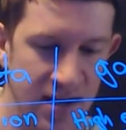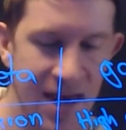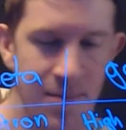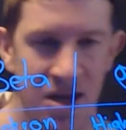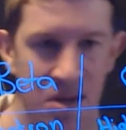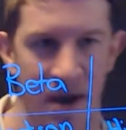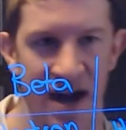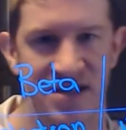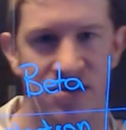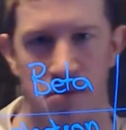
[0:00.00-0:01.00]
Gamma can
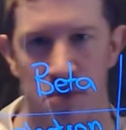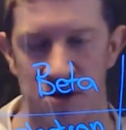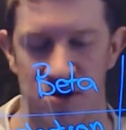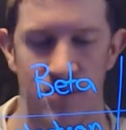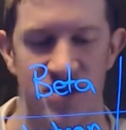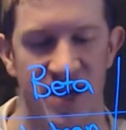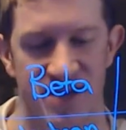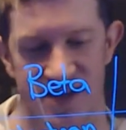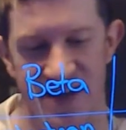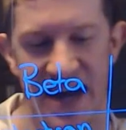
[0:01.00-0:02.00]
pass through most objects.
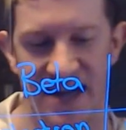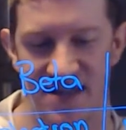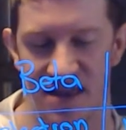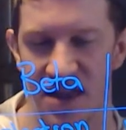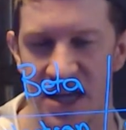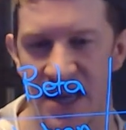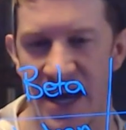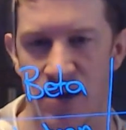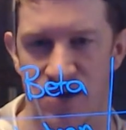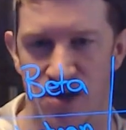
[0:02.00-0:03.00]
It takes thick
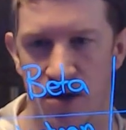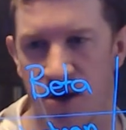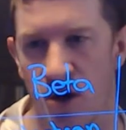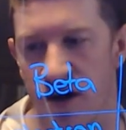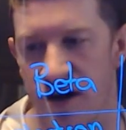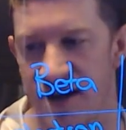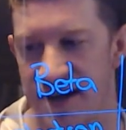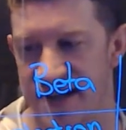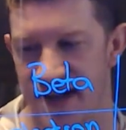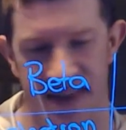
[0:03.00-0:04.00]
lead or solid concrete,
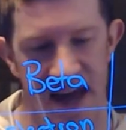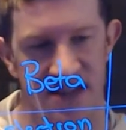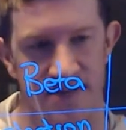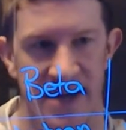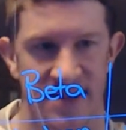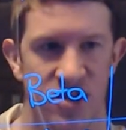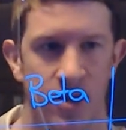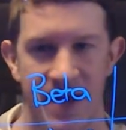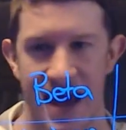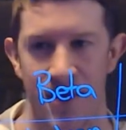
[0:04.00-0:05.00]
things like that, to be able to
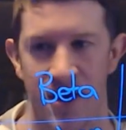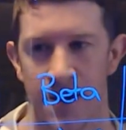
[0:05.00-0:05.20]
stop gamma.